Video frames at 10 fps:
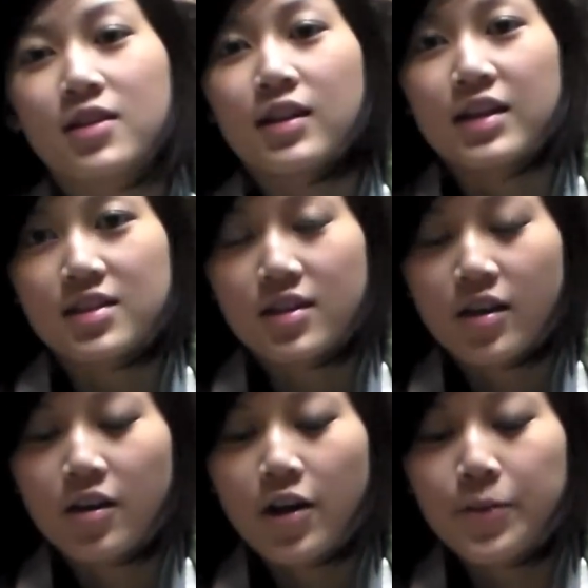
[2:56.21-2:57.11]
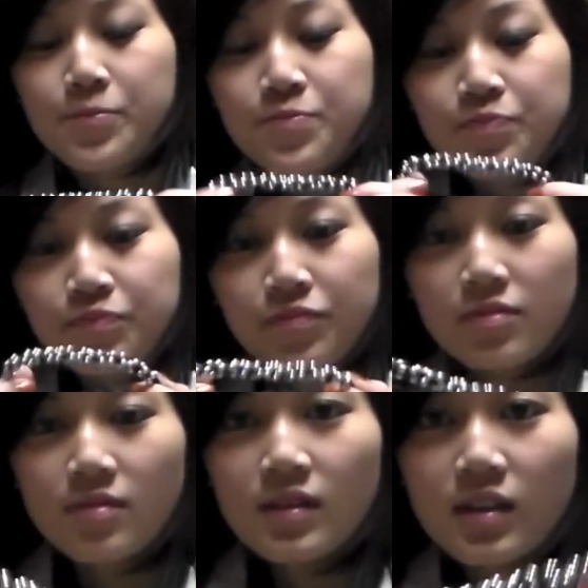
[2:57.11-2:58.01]
is the last thing I got.
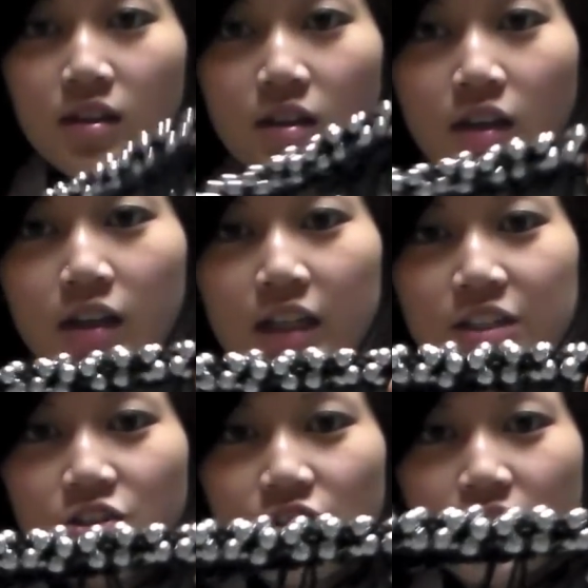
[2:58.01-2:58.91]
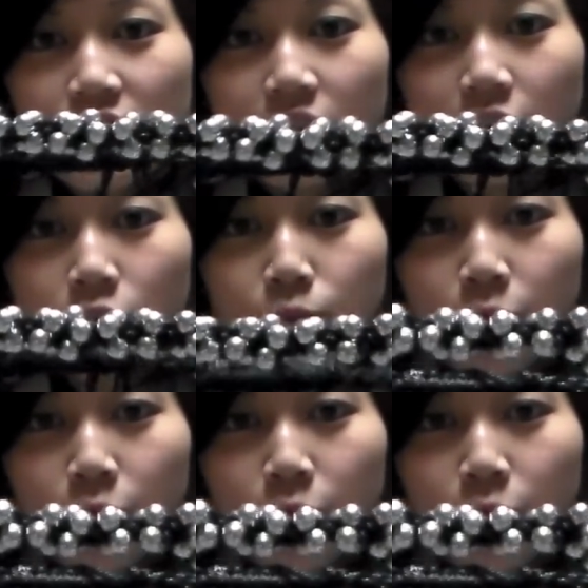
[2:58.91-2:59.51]
It's just a little